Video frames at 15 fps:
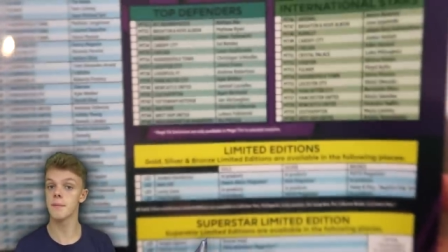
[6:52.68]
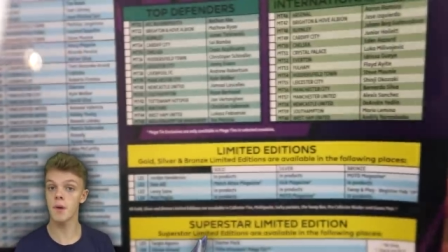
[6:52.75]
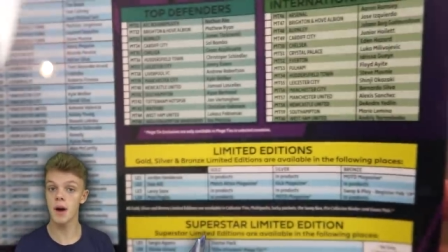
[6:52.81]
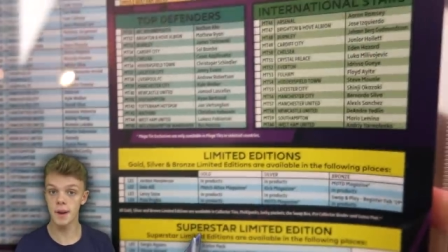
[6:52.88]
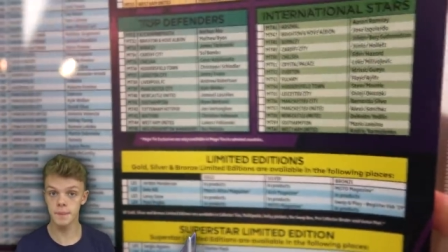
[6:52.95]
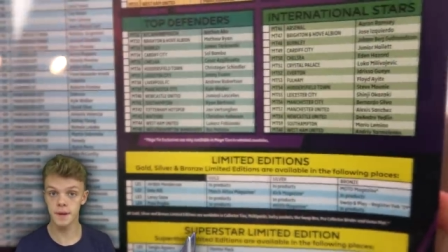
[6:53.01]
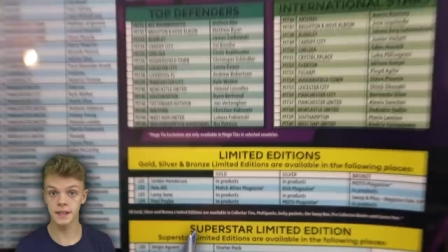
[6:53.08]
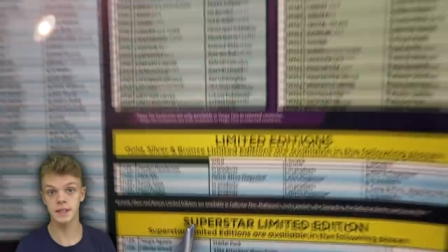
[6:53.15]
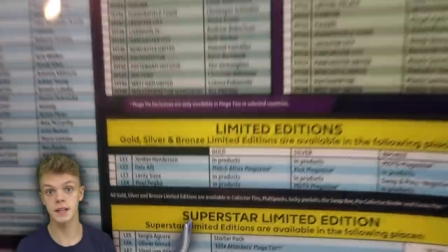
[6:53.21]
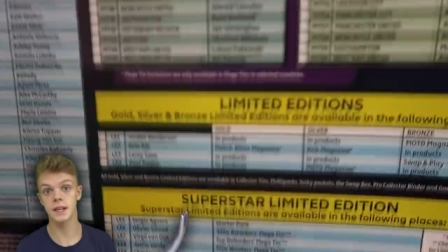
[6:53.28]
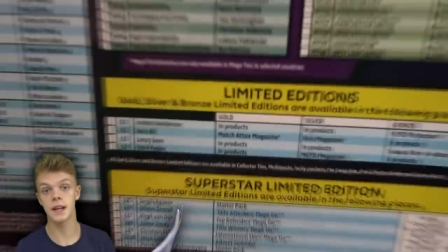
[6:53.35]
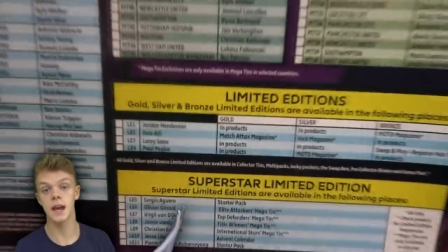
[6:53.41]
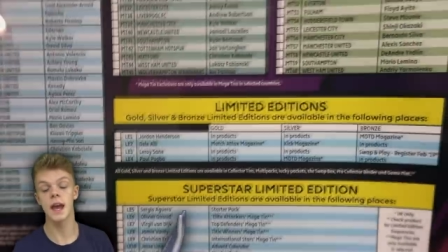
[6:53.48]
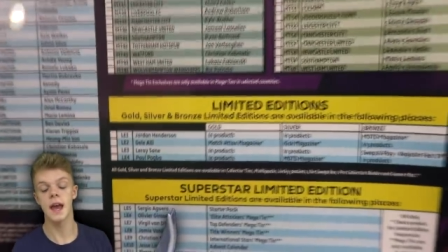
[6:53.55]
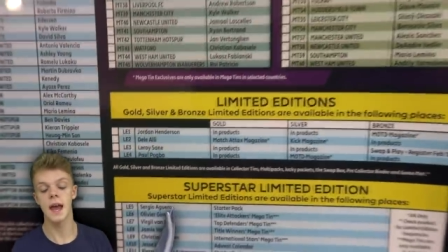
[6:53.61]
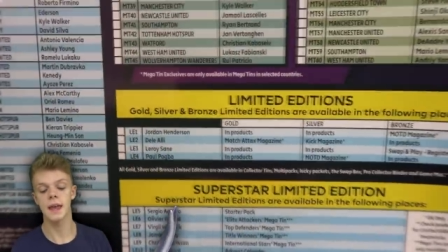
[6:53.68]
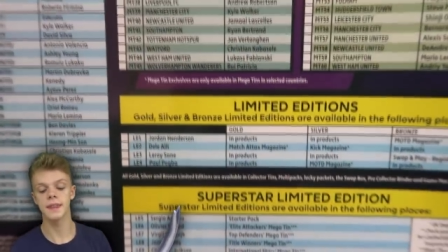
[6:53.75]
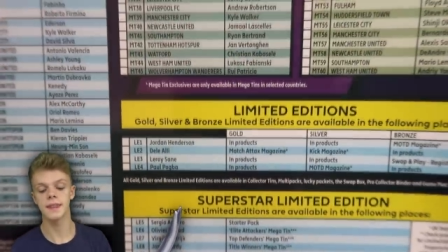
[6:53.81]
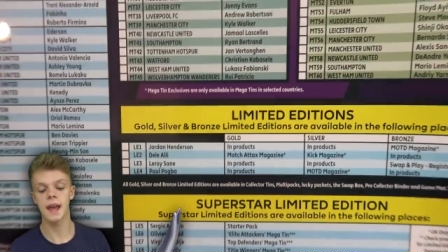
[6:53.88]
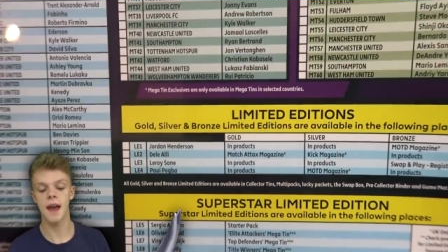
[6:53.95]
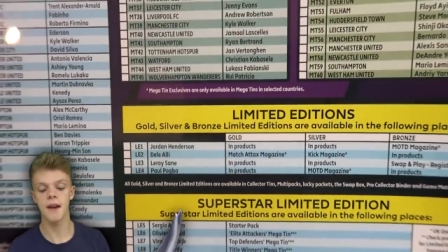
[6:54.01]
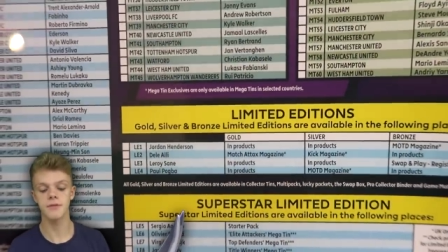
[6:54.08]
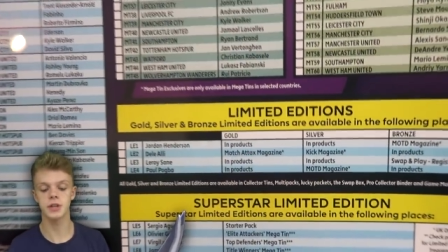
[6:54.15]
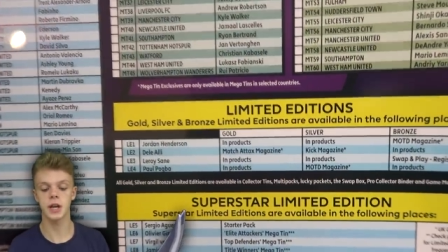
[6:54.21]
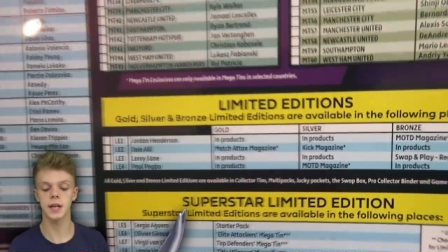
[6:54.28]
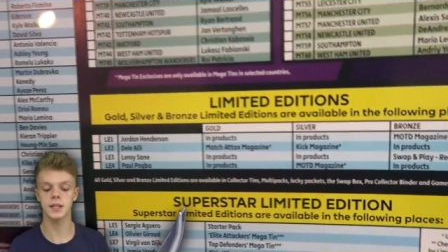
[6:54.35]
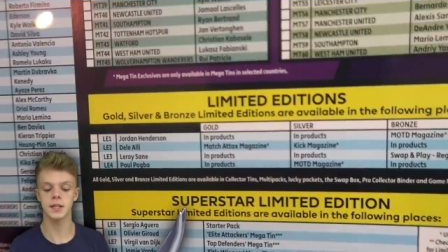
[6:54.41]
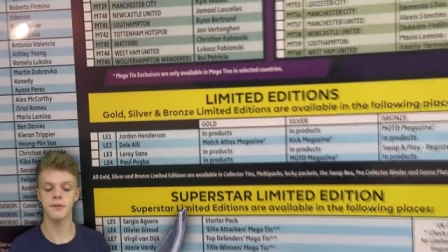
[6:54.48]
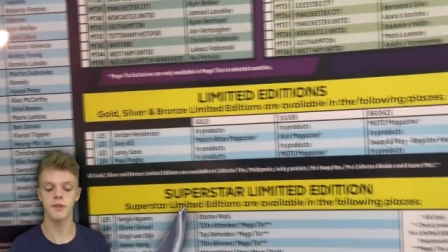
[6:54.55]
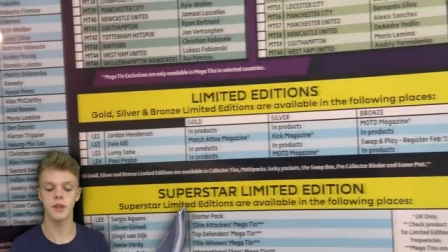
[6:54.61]
in my opinion, they have
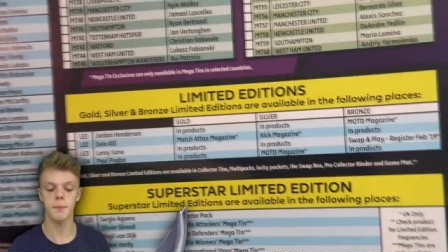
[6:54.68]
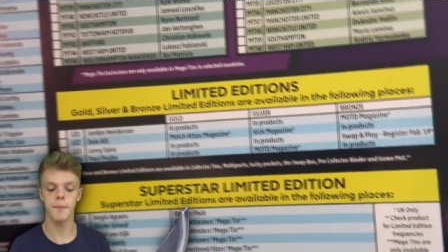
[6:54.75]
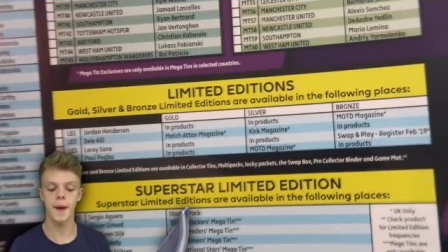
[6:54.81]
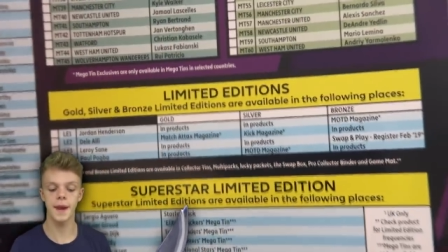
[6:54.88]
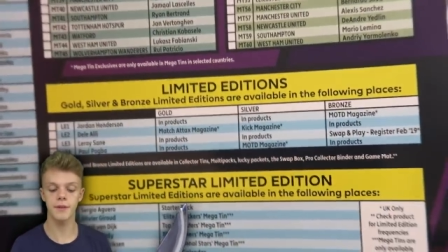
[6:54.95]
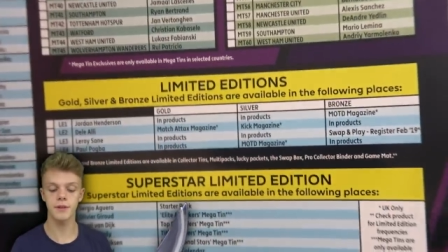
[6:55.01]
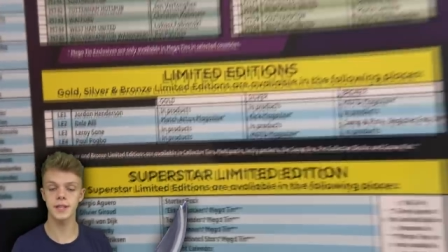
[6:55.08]
changed it for the better.